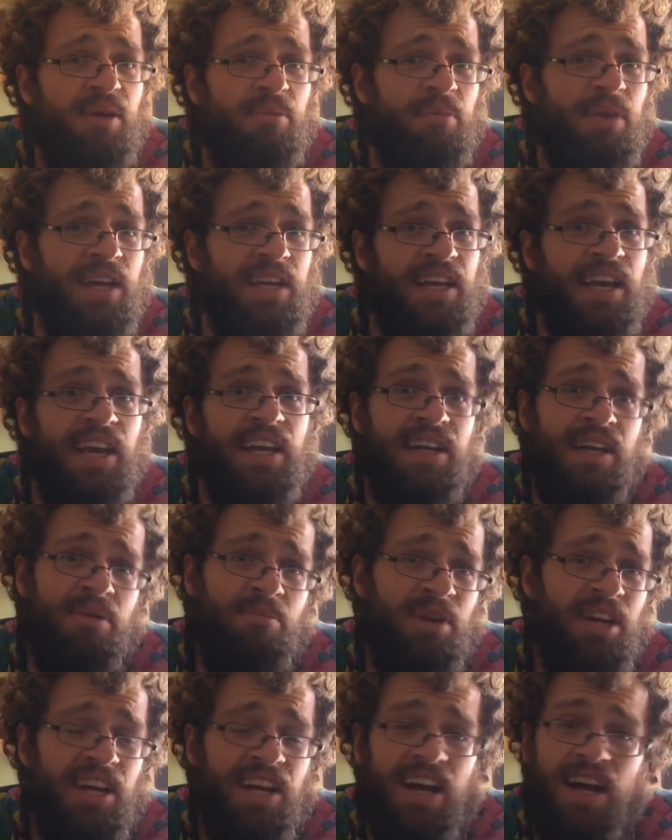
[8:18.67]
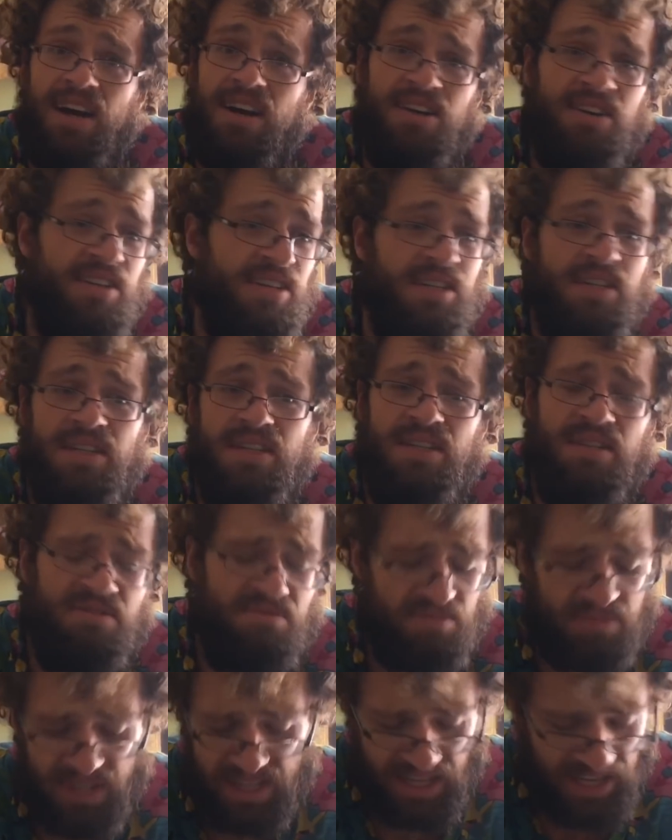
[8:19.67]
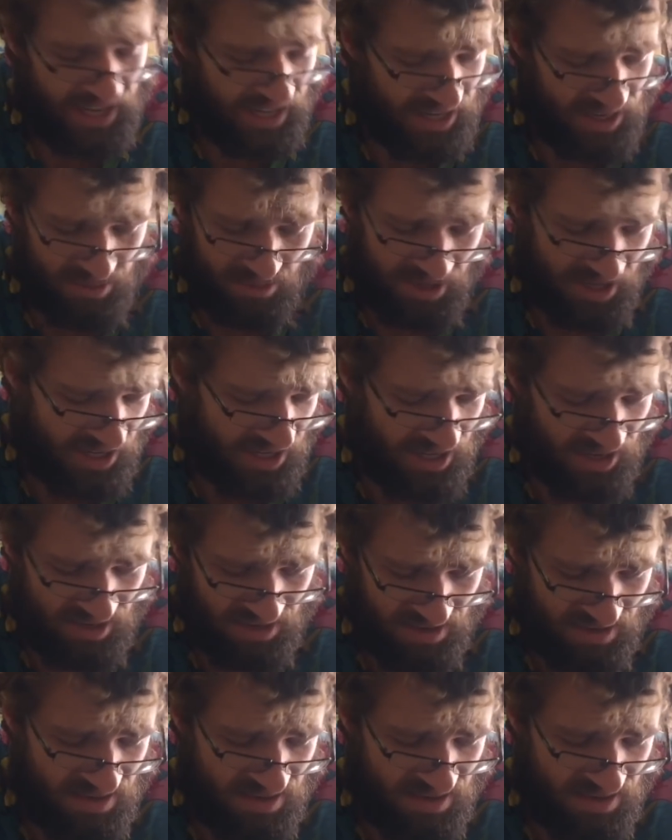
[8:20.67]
Mekana Minnow. Mekana Minnow.